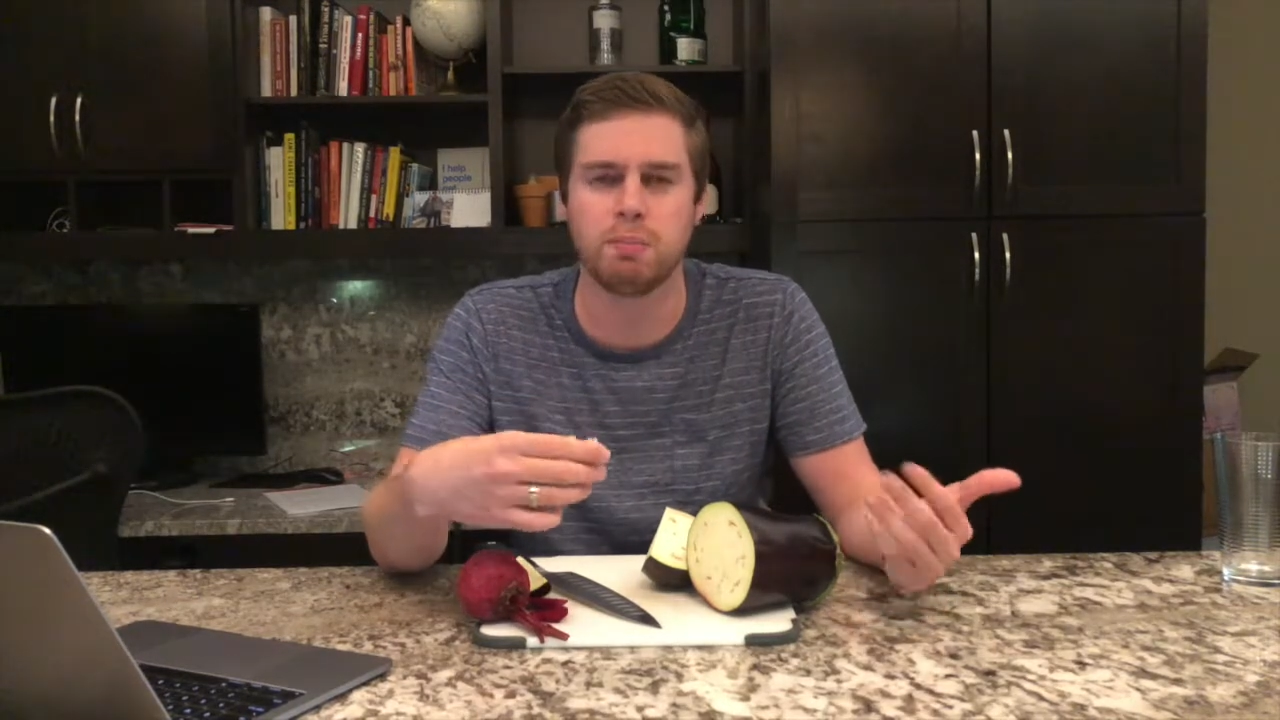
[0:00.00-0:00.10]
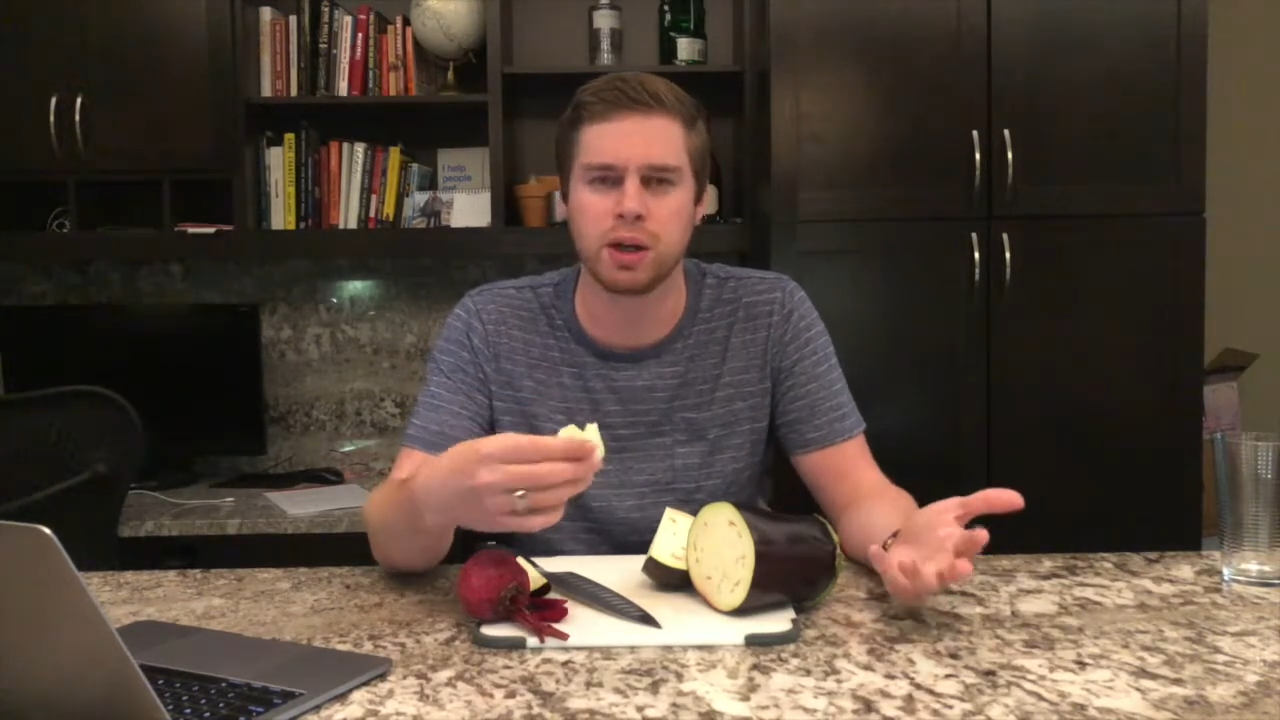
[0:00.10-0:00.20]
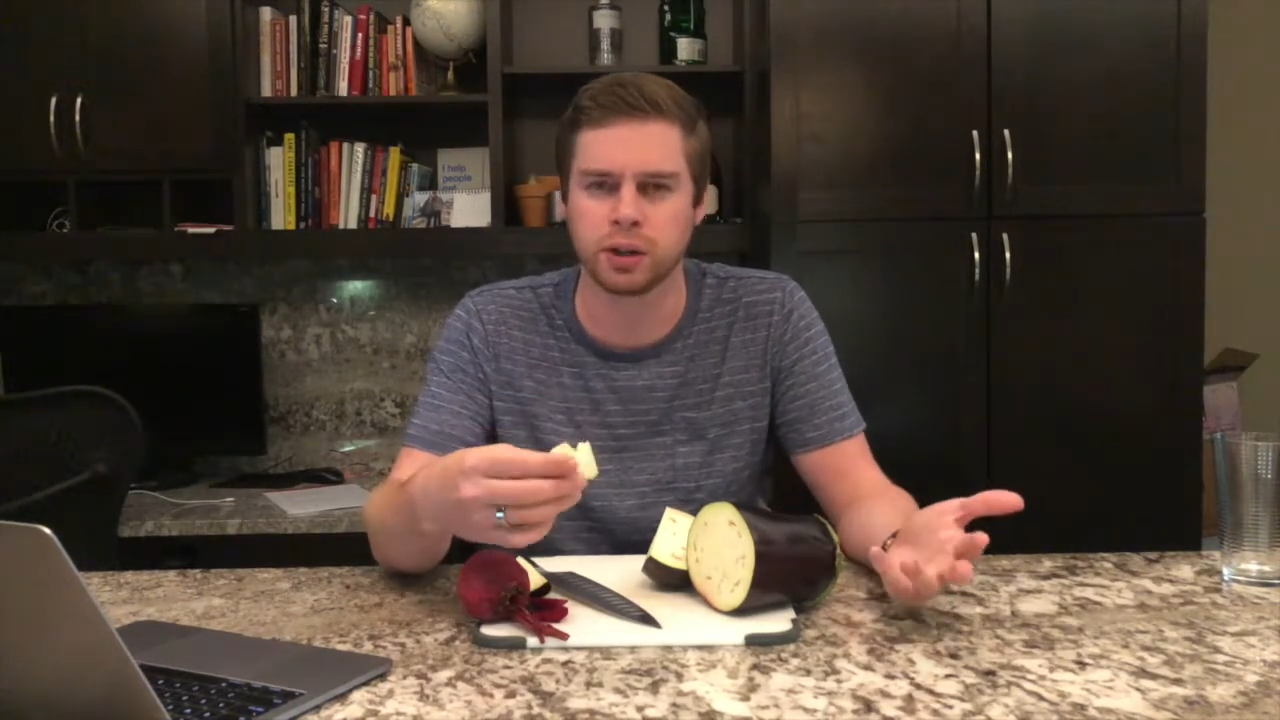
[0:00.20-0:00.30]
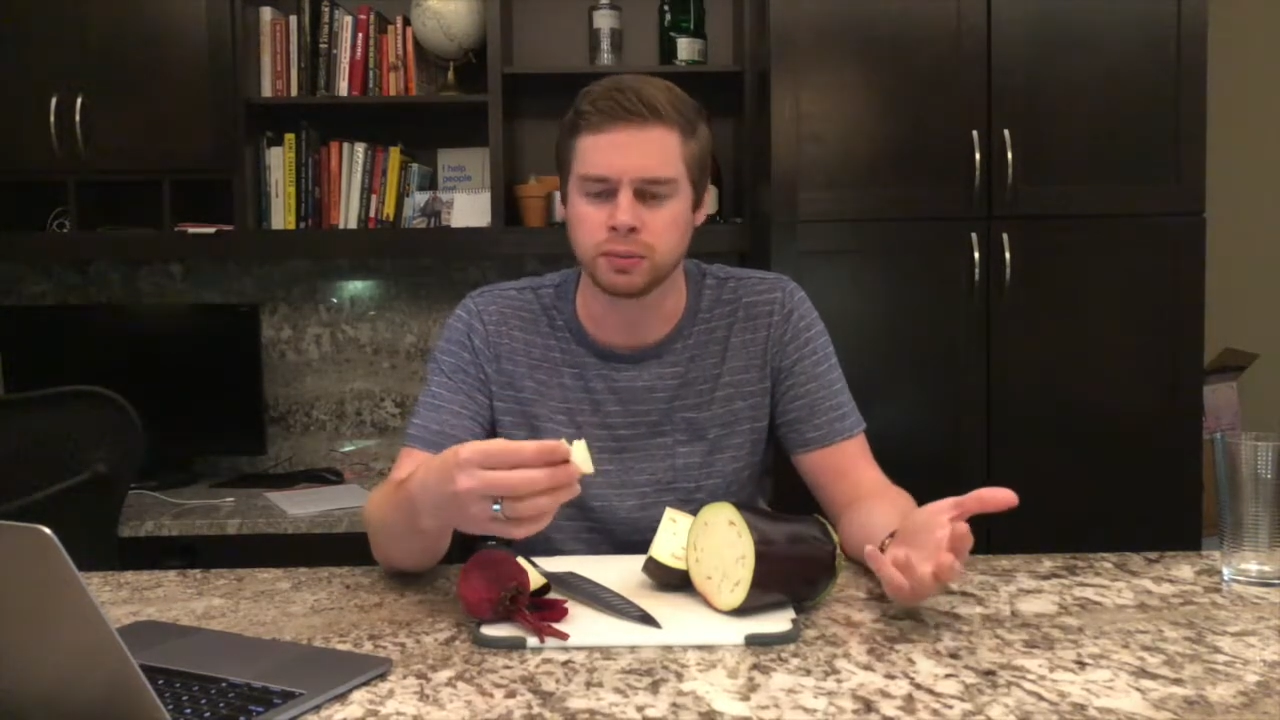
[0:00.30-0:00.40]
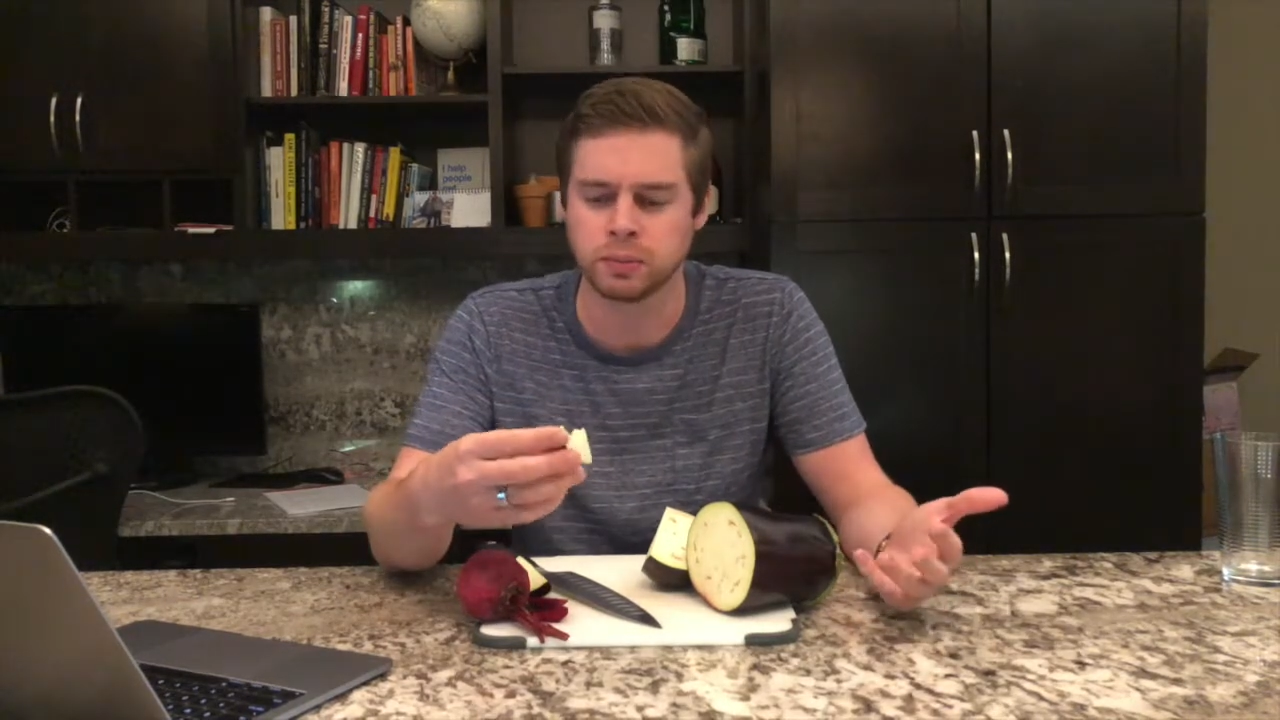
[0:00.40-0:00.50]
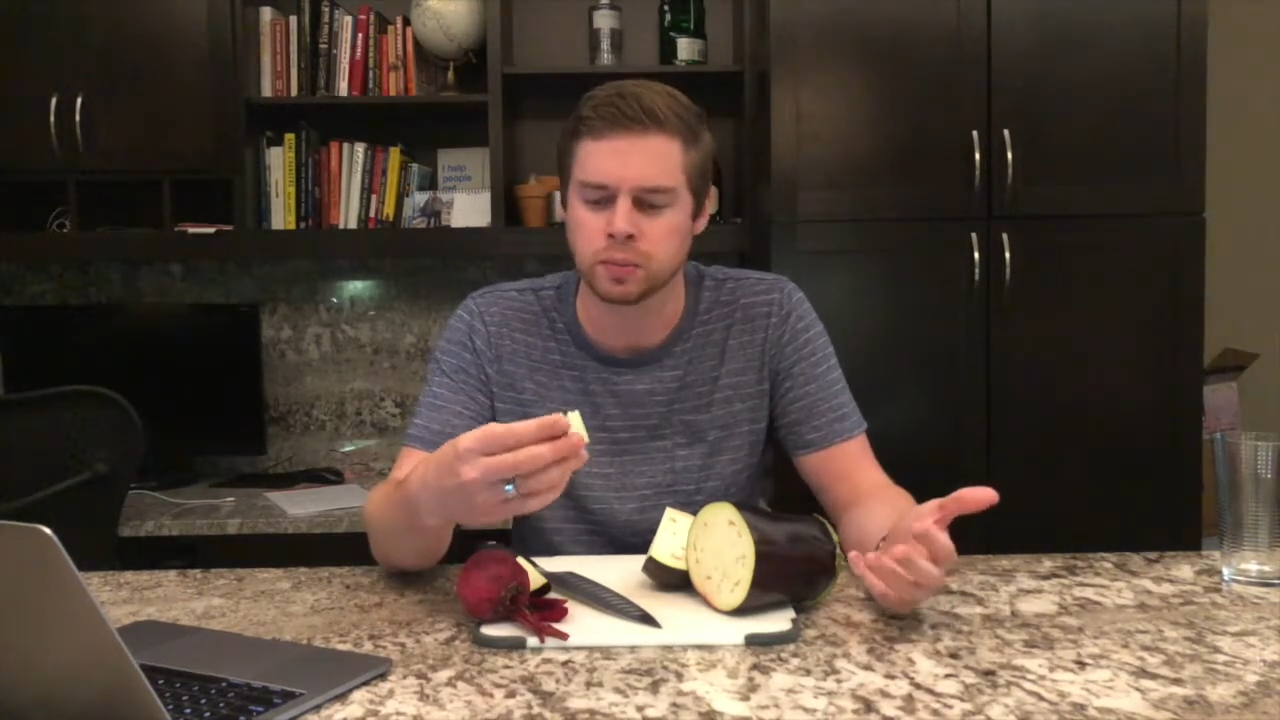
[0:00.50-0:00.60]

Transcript: bitter.